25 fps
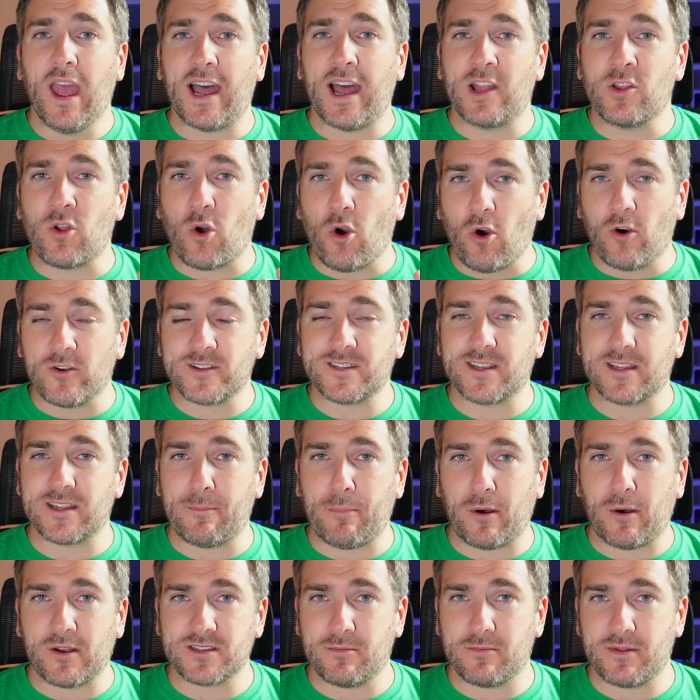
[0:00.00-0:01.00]
and also the
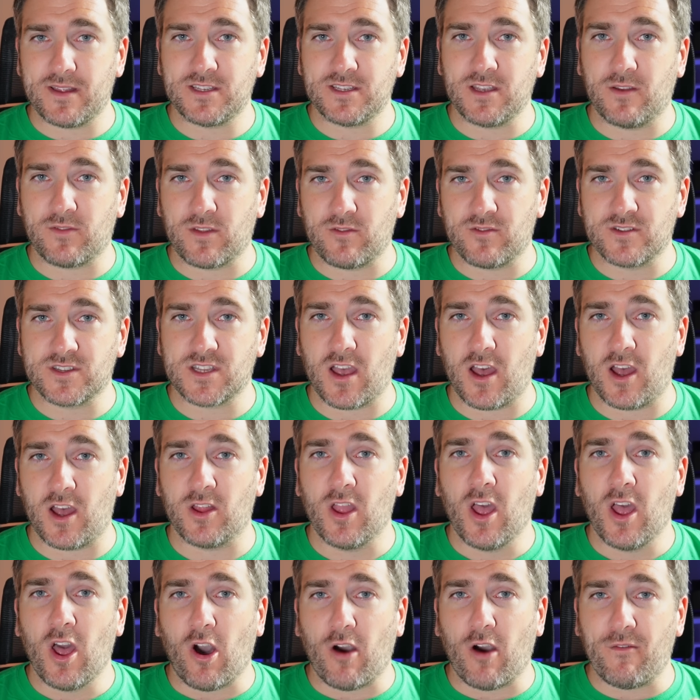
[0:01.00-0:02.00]
possibility of the return
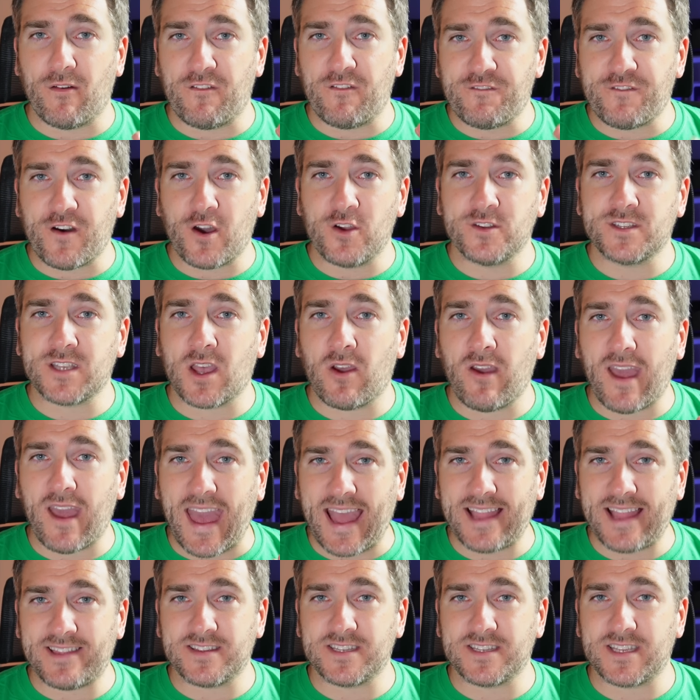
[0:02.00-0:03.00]
of a photo
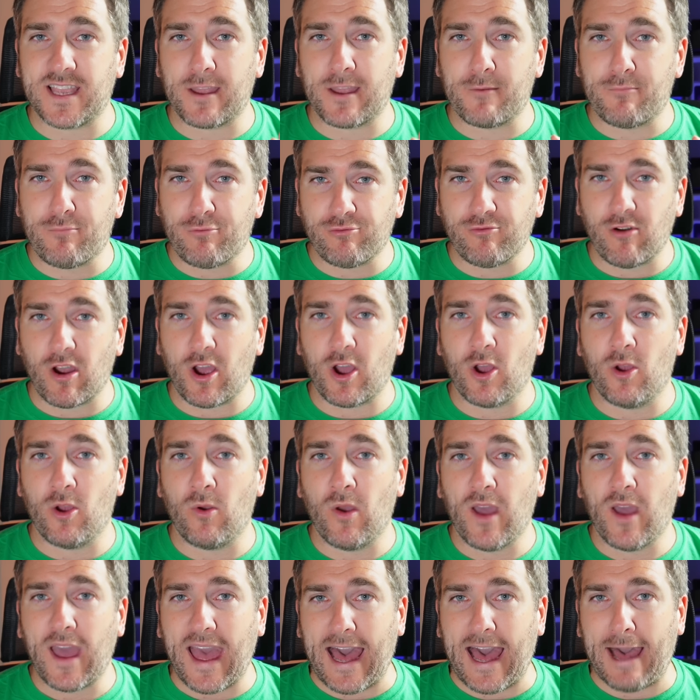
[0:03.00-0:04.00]
editing pro
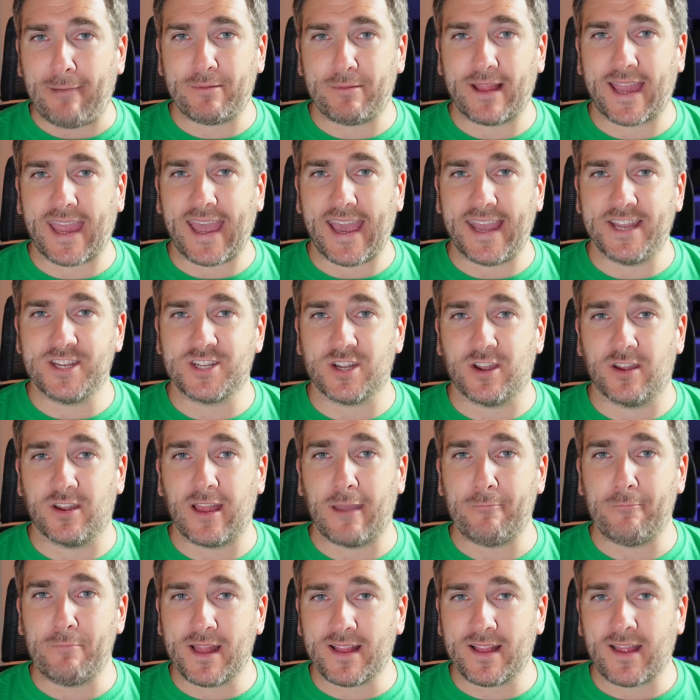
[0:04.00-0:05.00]
application,
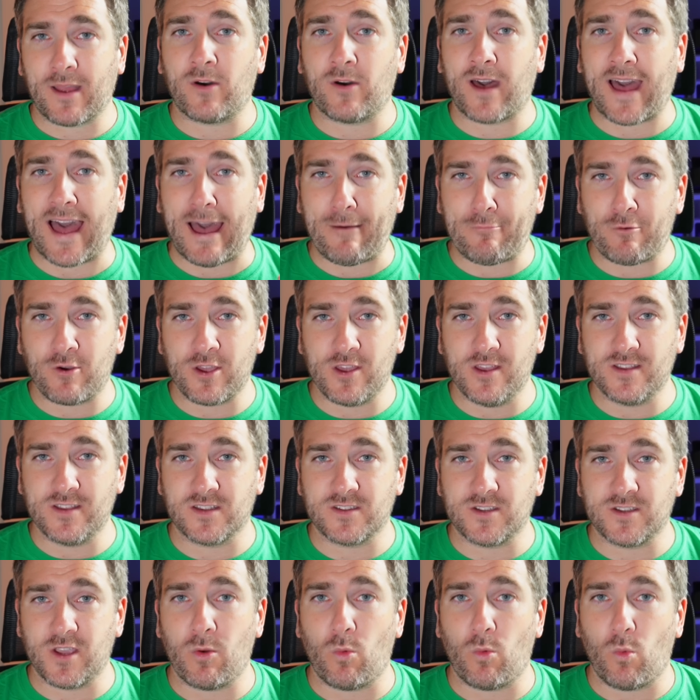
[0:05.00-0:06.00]
a bit like what Apple used to
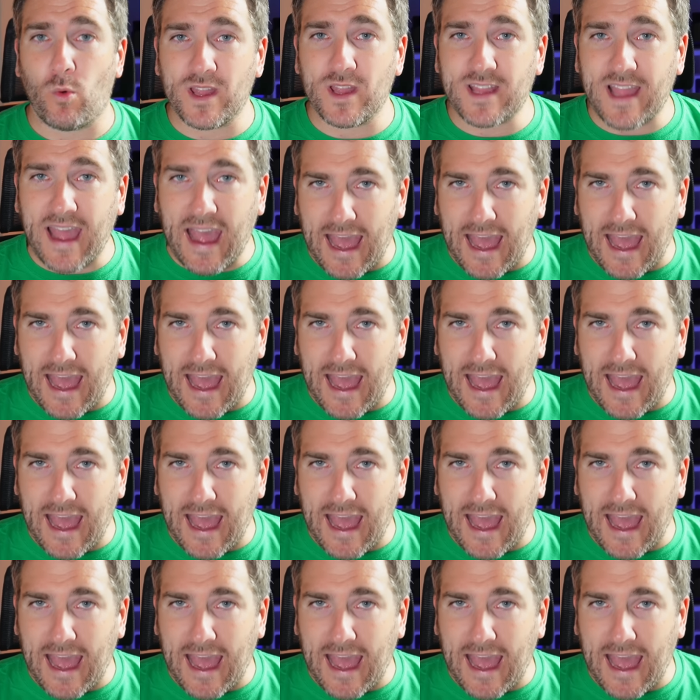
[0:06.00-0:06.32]
do with